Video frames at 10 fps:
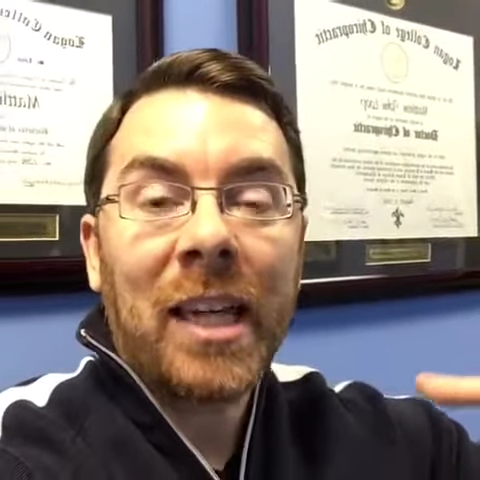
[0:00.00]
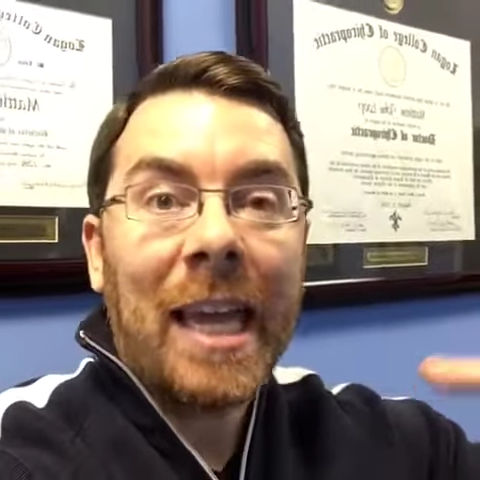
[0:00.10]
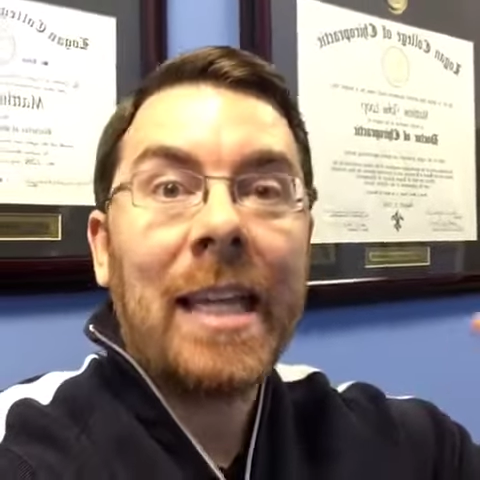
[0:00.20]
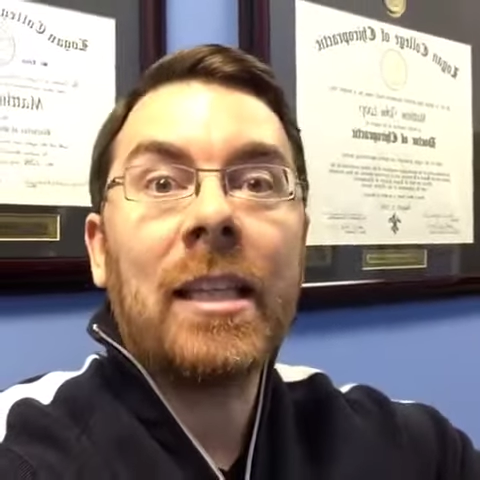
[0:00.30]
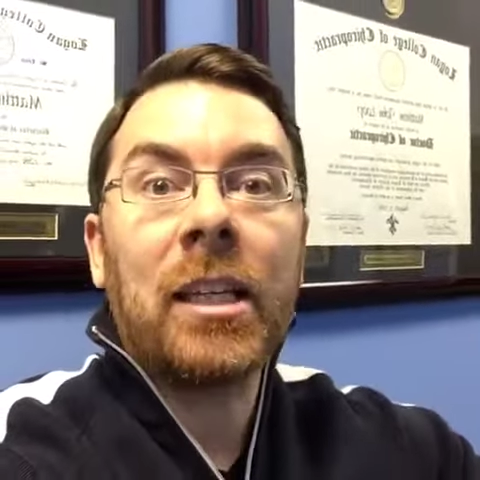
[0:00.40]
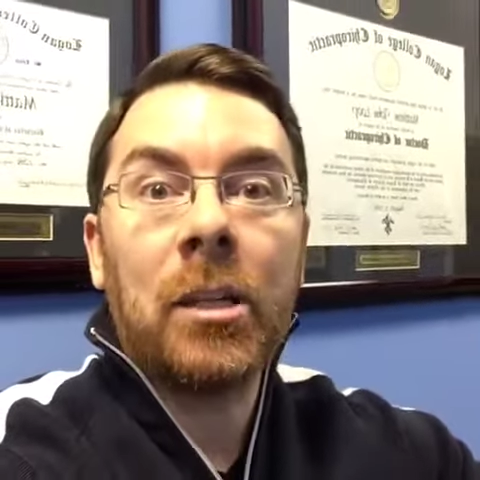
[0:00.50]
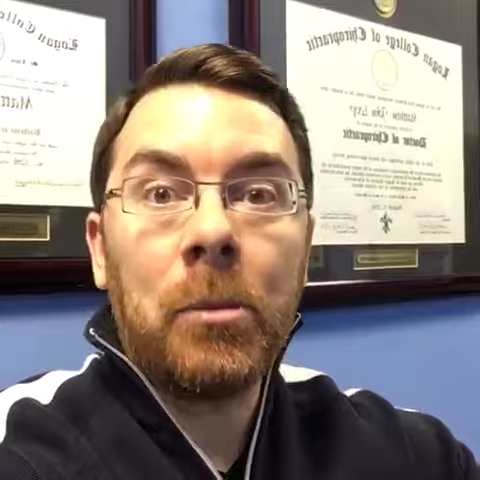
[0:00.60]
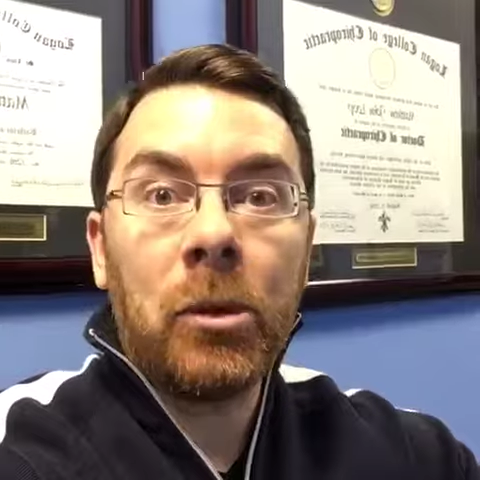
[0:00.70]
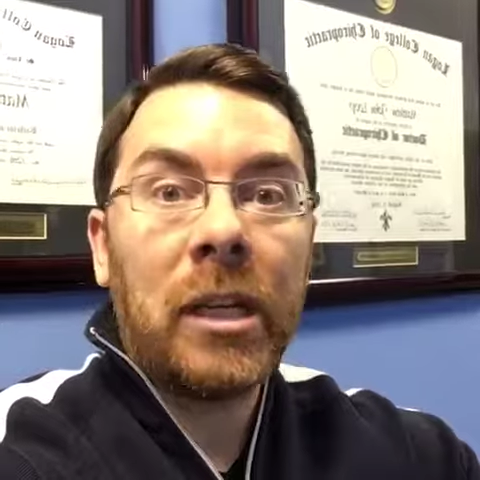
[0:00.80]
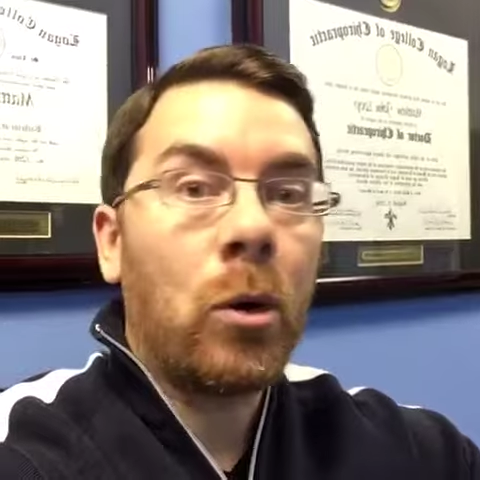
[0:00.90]
in the
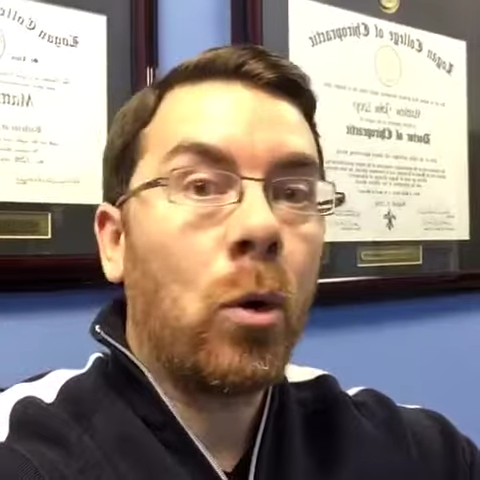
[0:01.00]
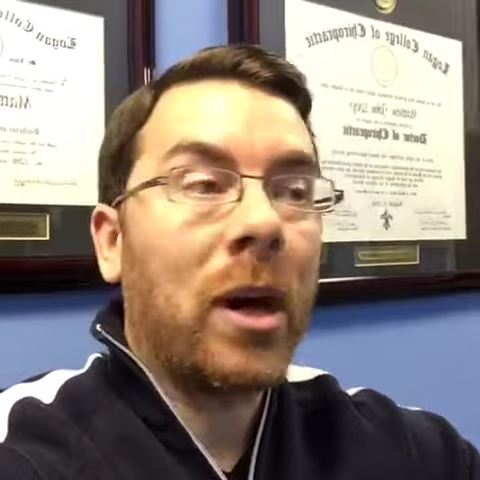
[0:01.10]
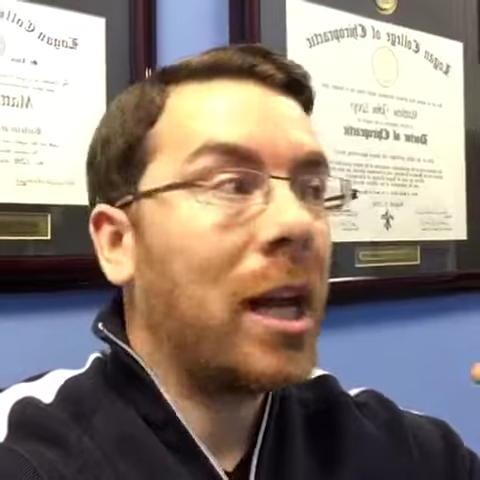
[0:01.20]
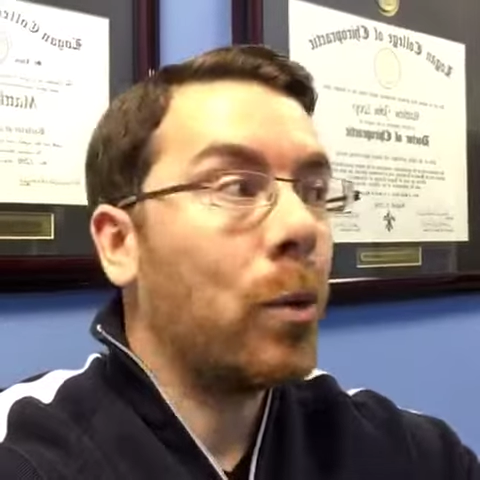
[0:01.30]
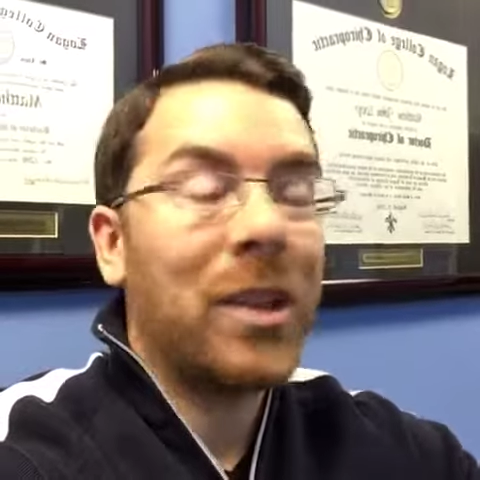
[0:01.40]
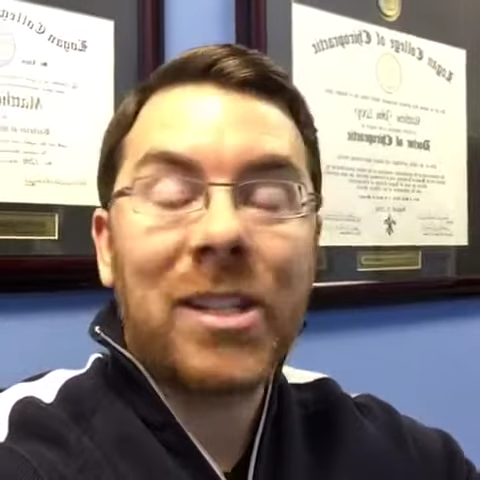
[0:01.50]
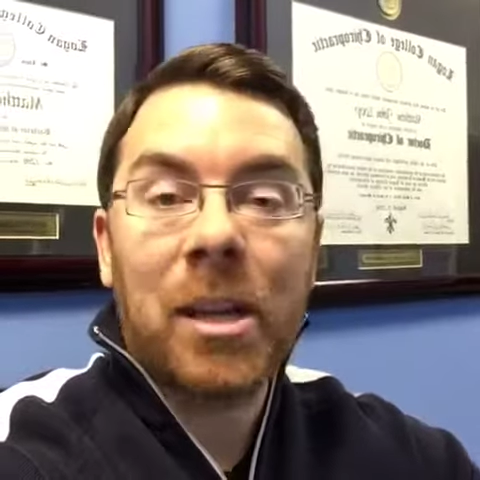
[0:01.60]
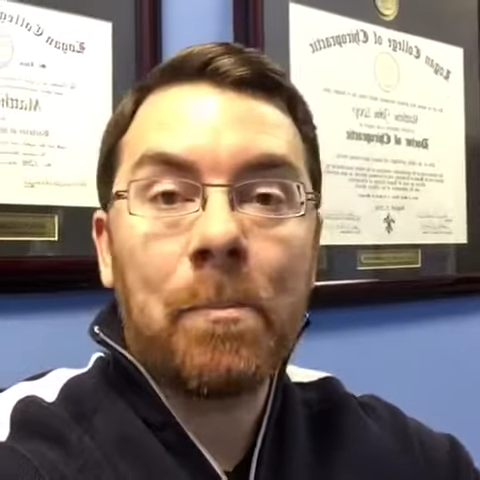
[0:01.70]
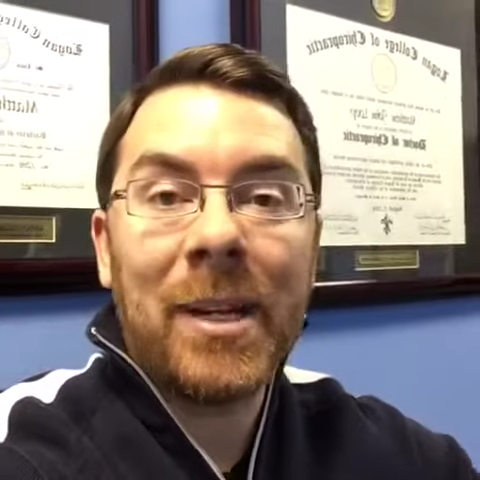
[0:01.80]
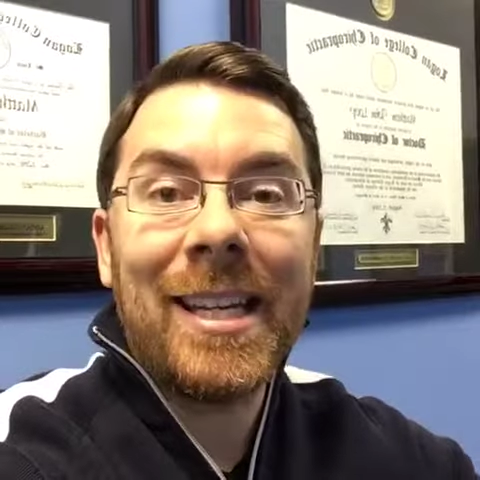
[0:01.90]
community or anyone that's
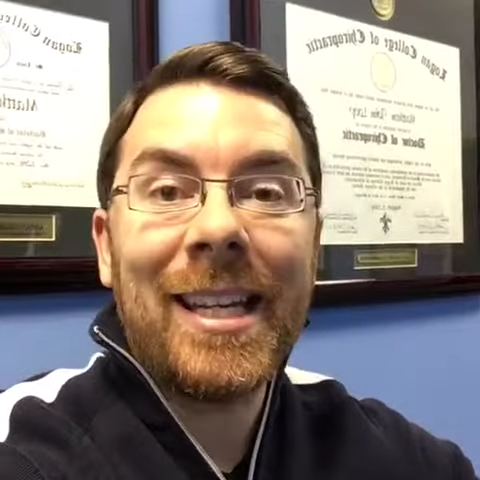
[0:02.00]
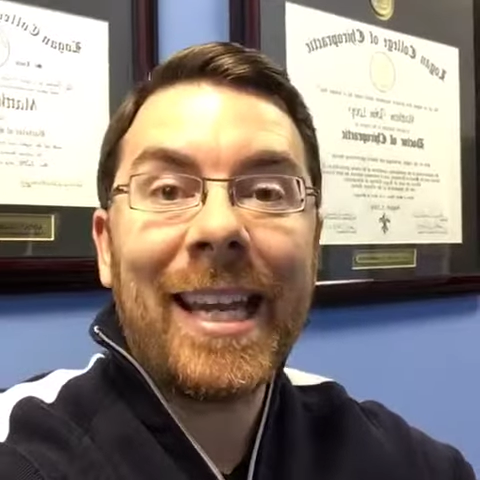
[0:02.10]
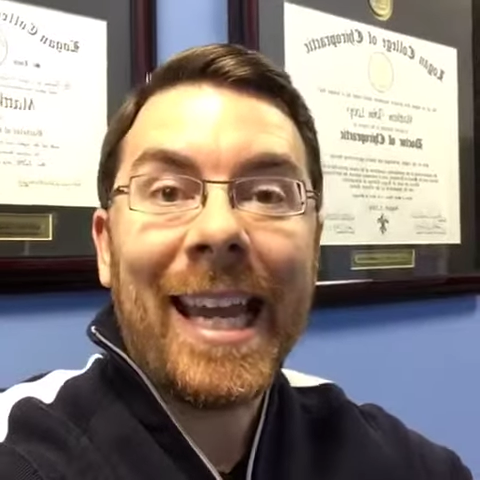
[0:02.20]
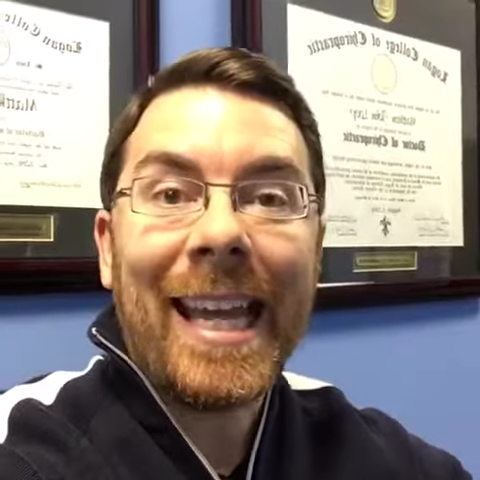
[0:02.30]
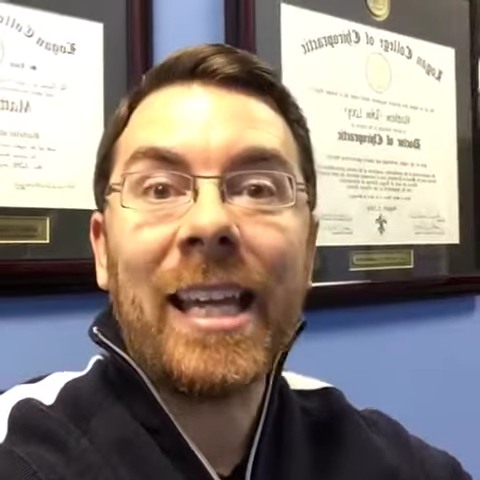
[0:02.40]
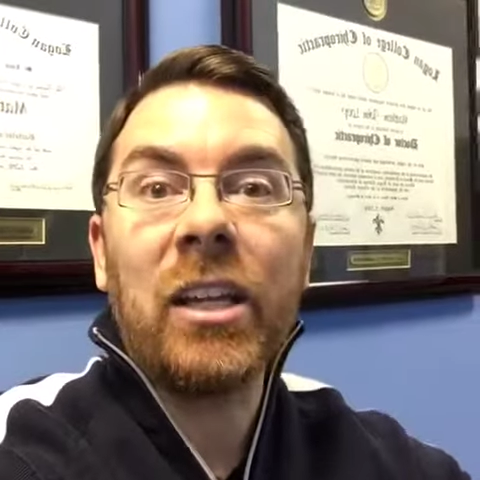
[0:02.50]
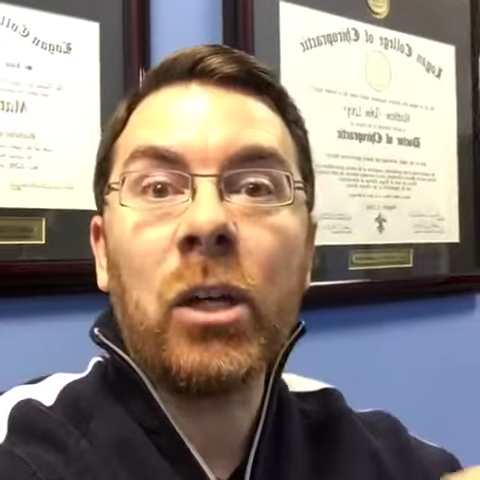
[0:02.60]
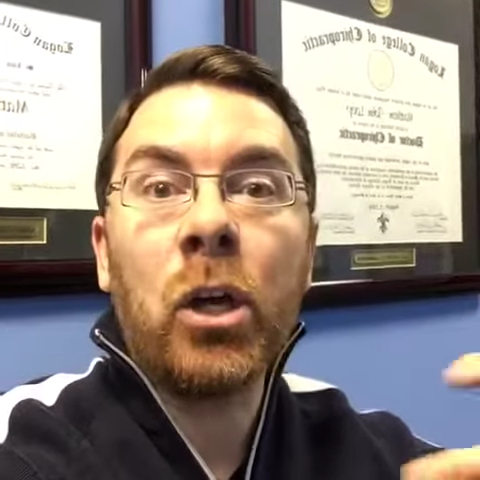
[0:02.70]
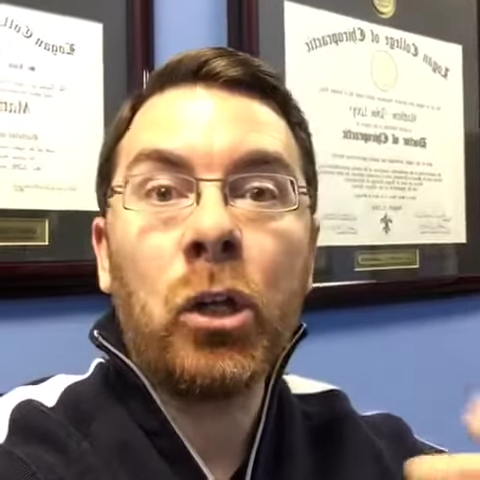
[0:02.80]
competing in